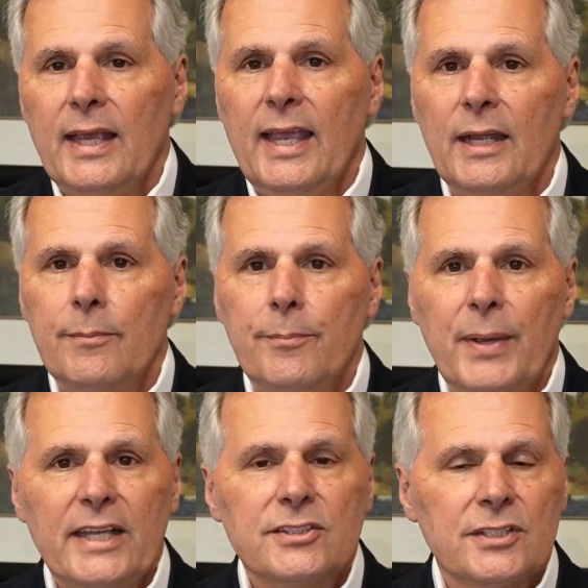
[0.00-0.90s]
And
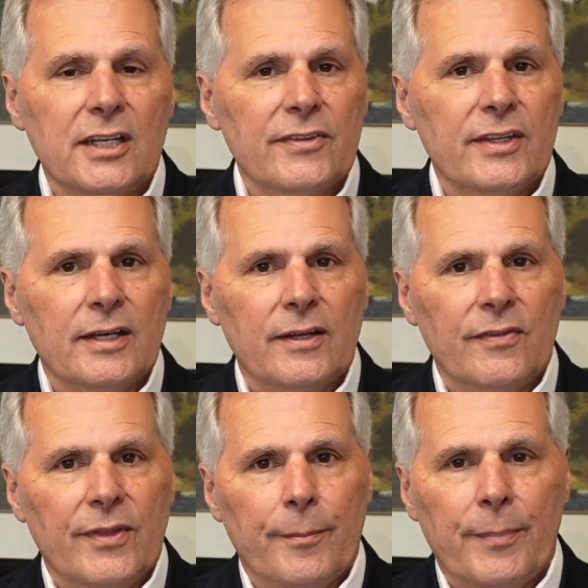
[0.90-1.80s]
based on the,
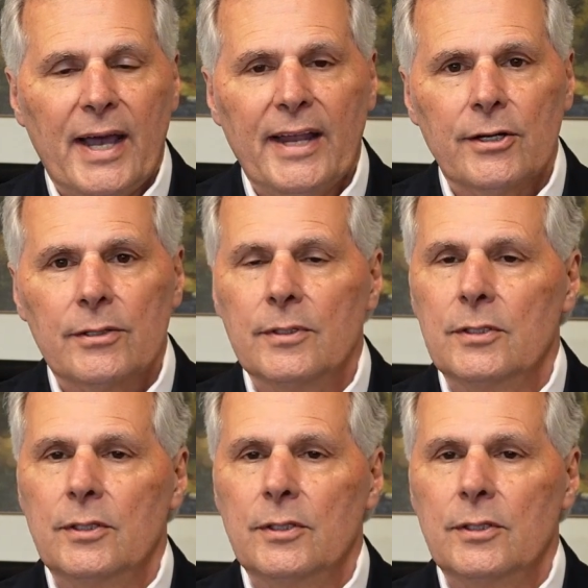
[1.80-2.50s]
the buyer,